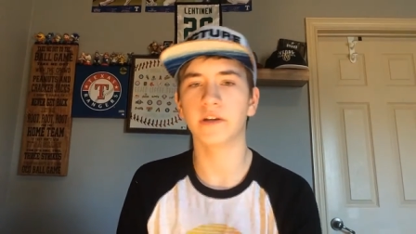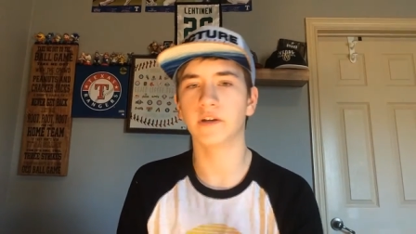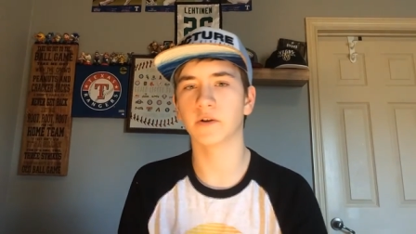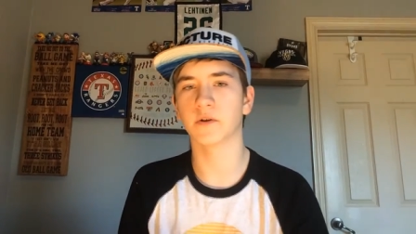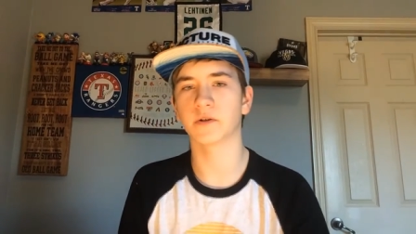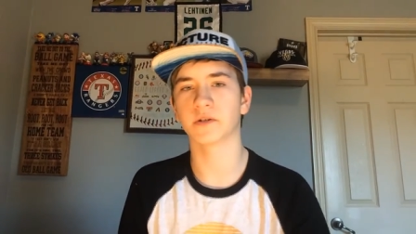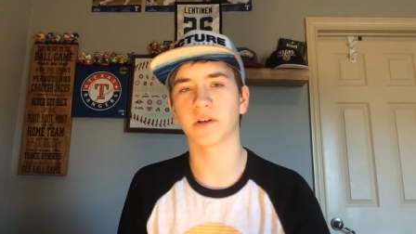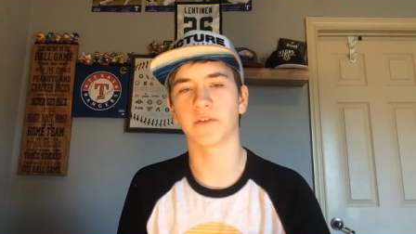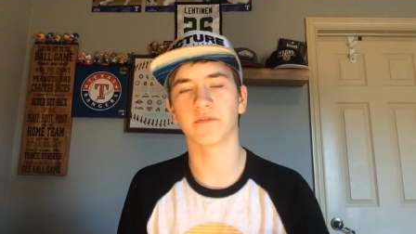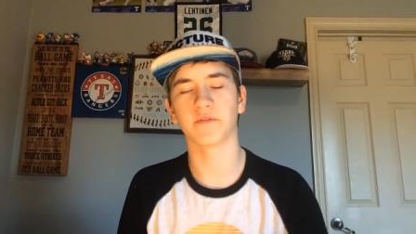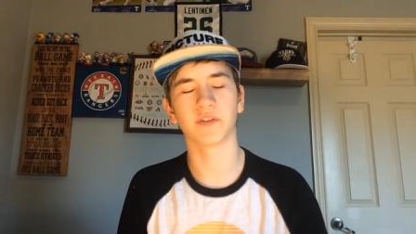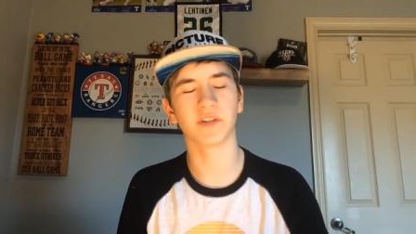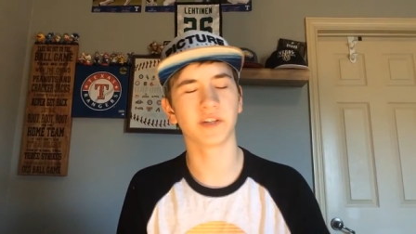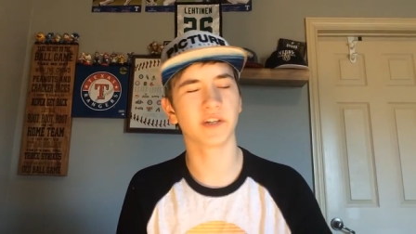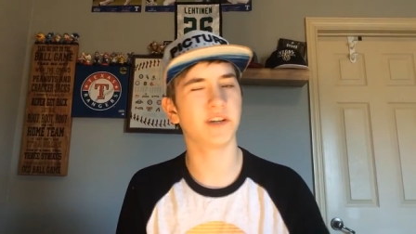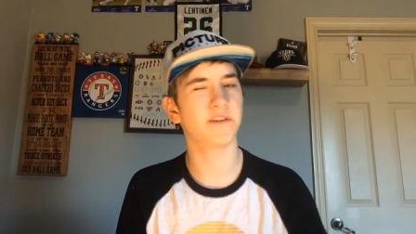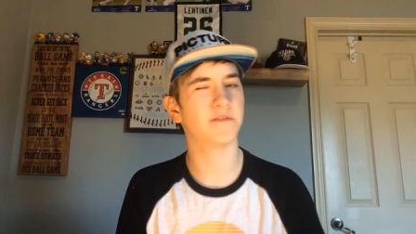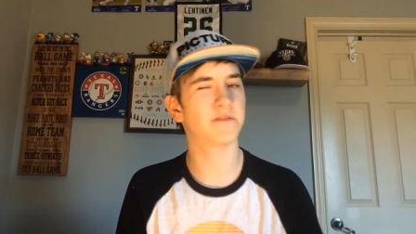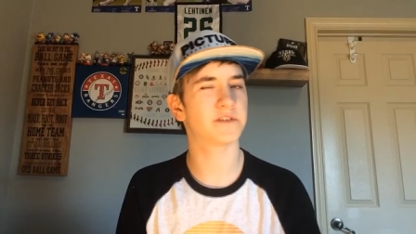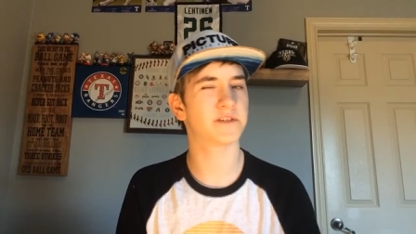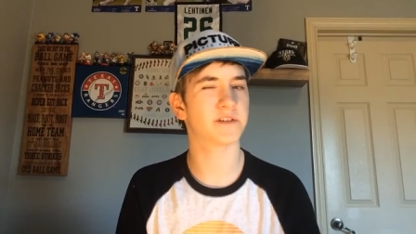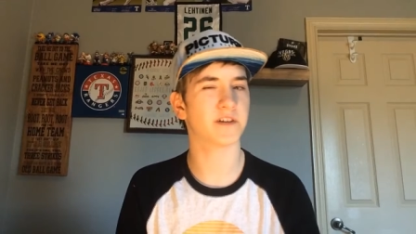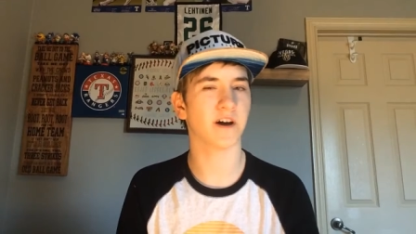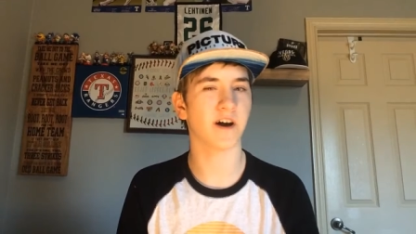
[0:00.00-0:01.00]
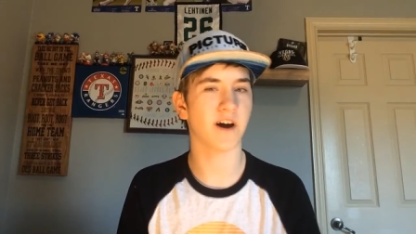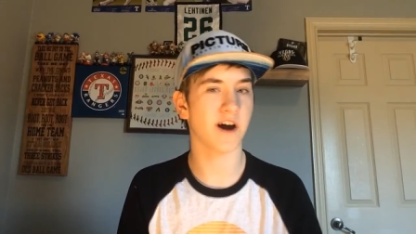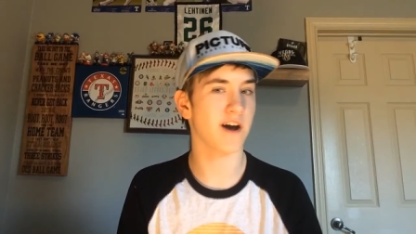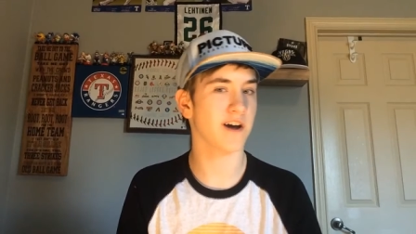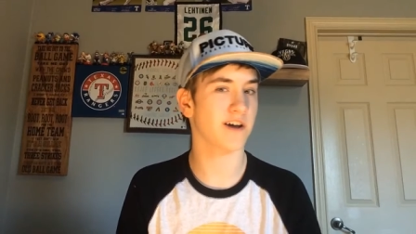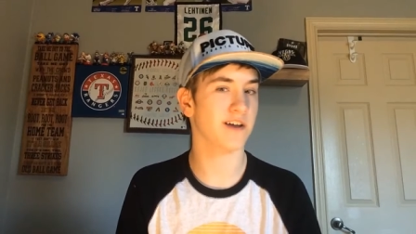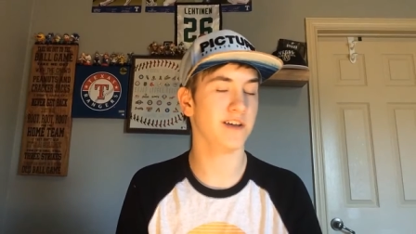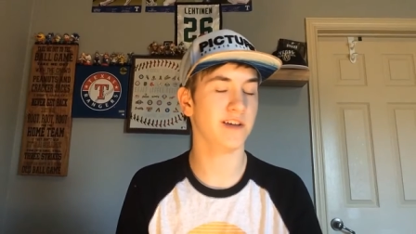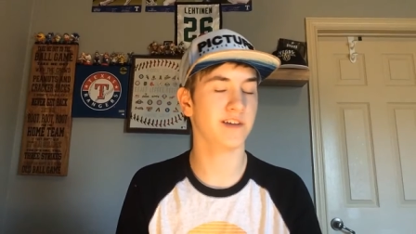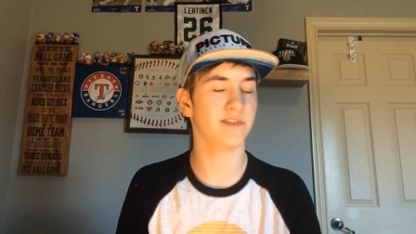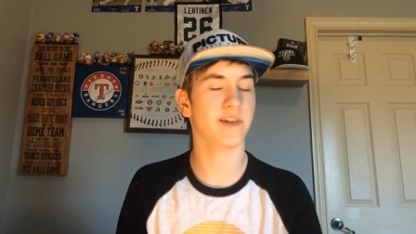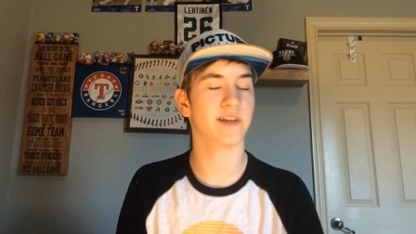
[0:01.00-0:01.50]
years of Leafs
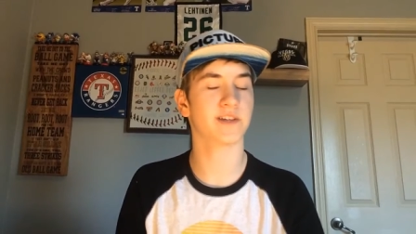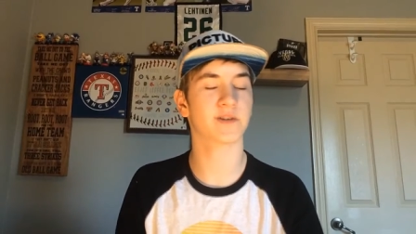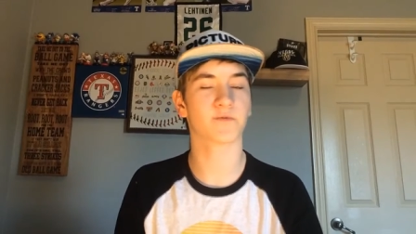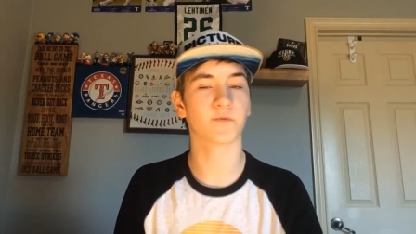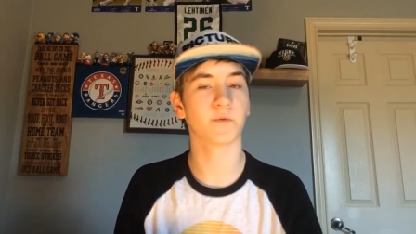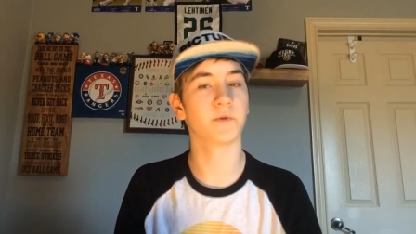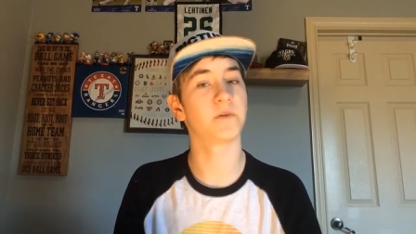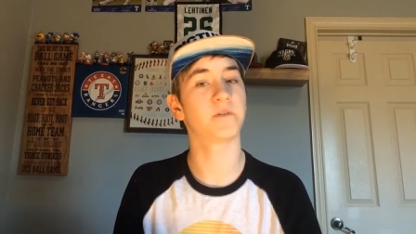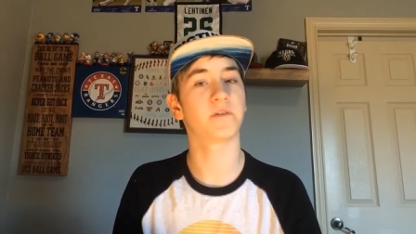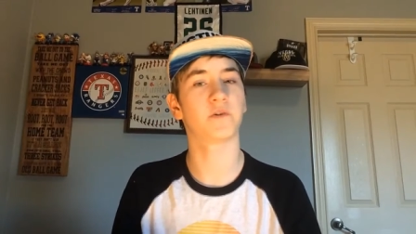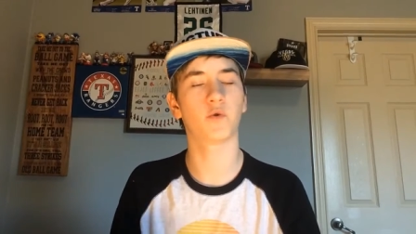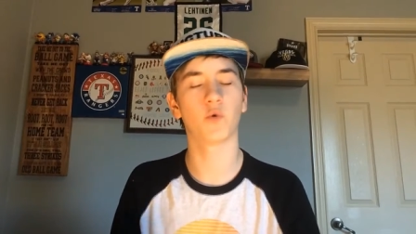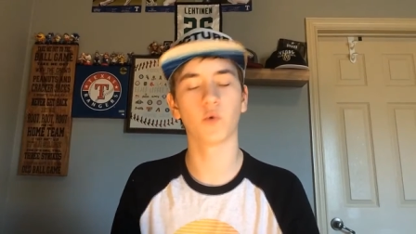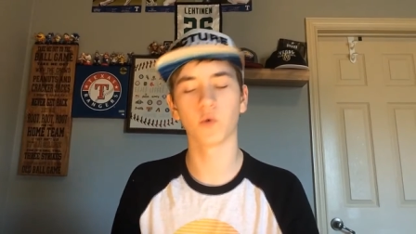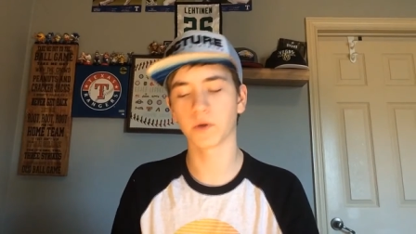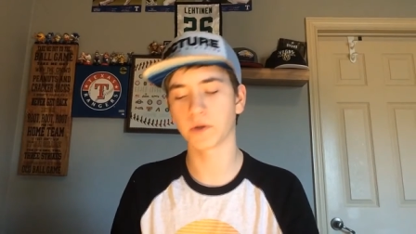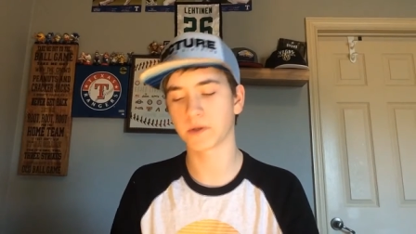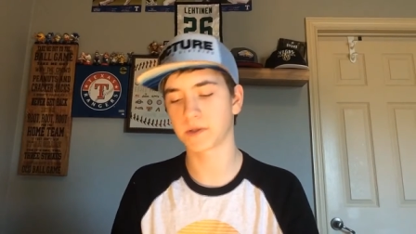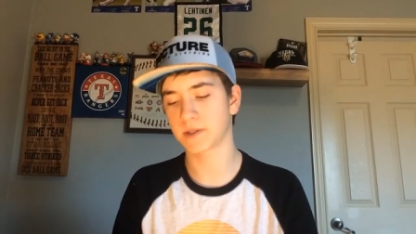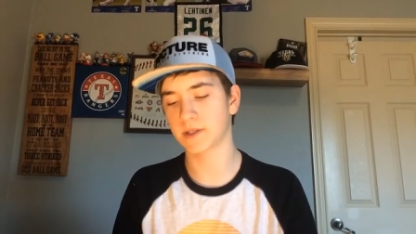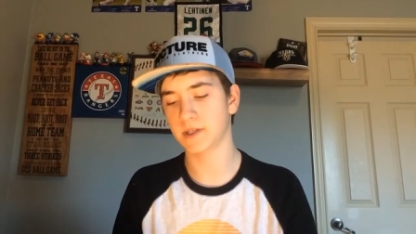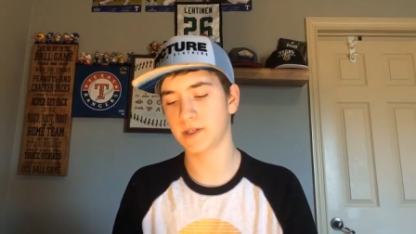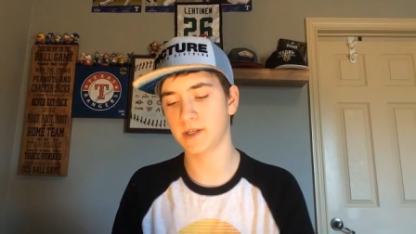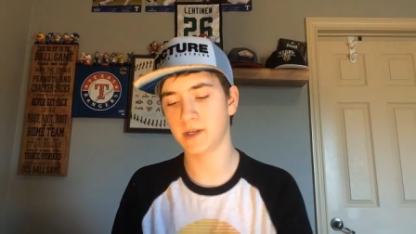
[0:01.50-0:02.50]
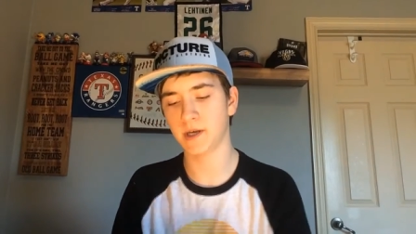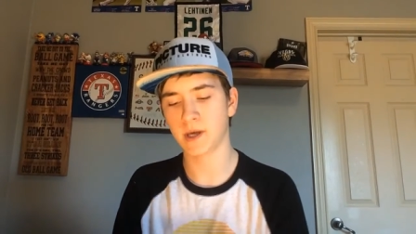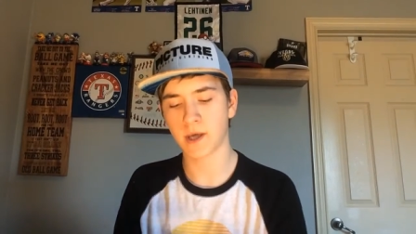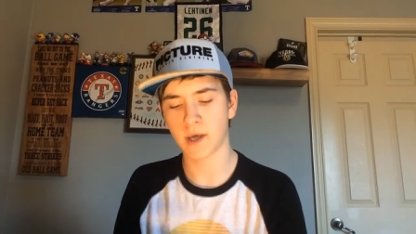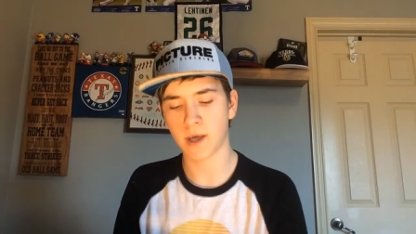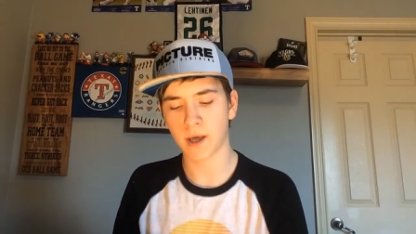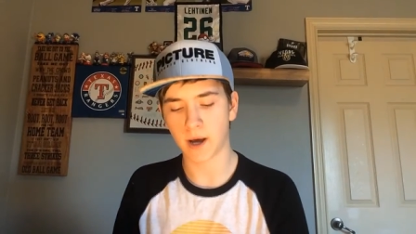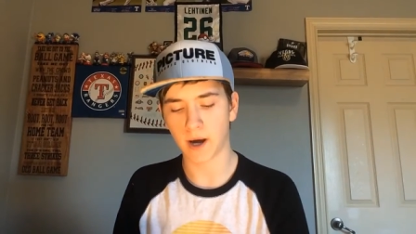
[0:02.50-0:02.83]
hockey, and that's really cool to see.